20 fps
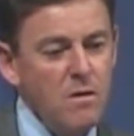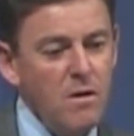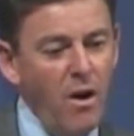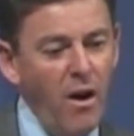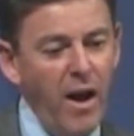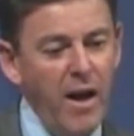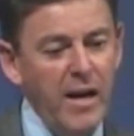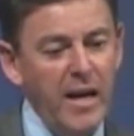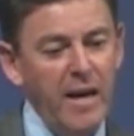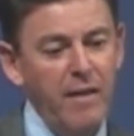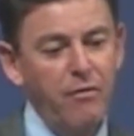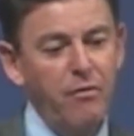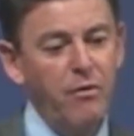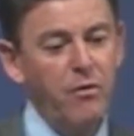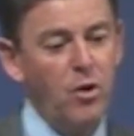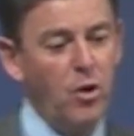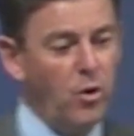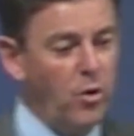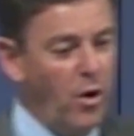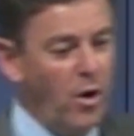I gave
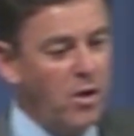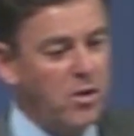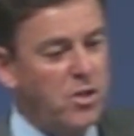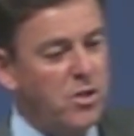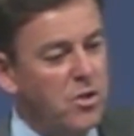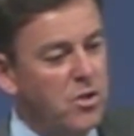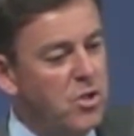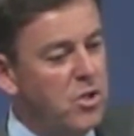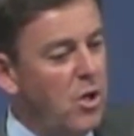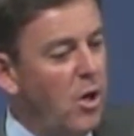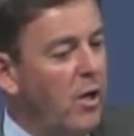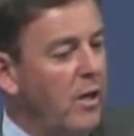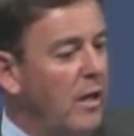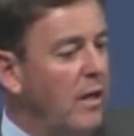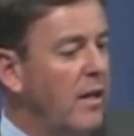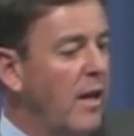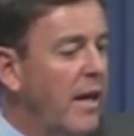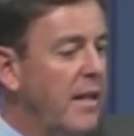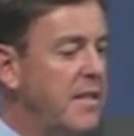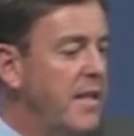kudos to
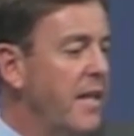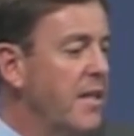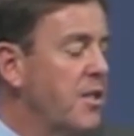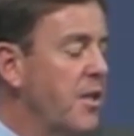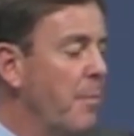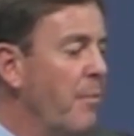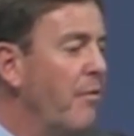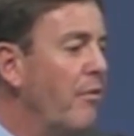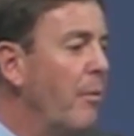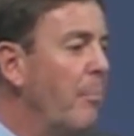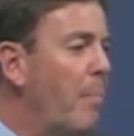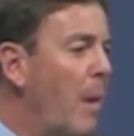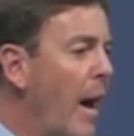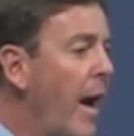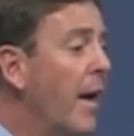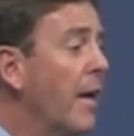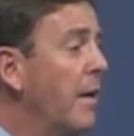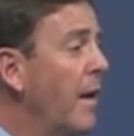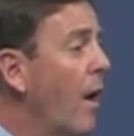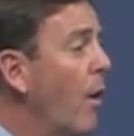Scotland. I take some of it
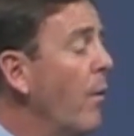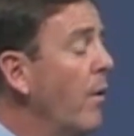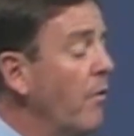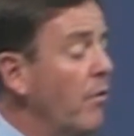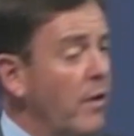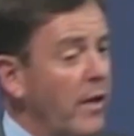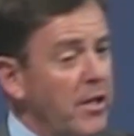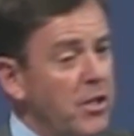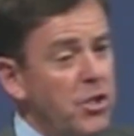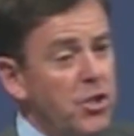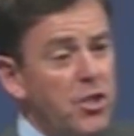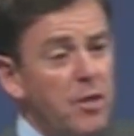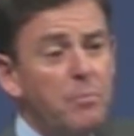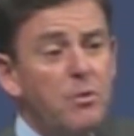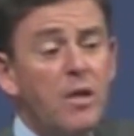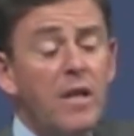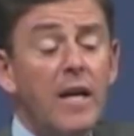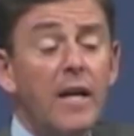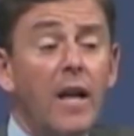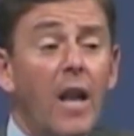back now in relationship
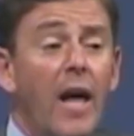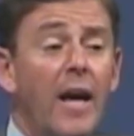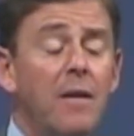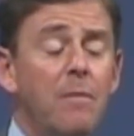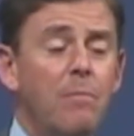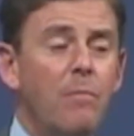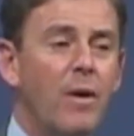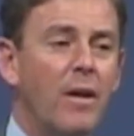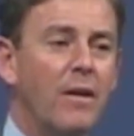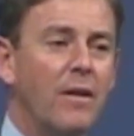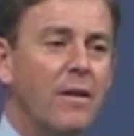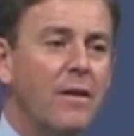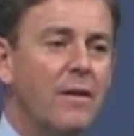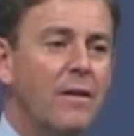to the Enlightenment.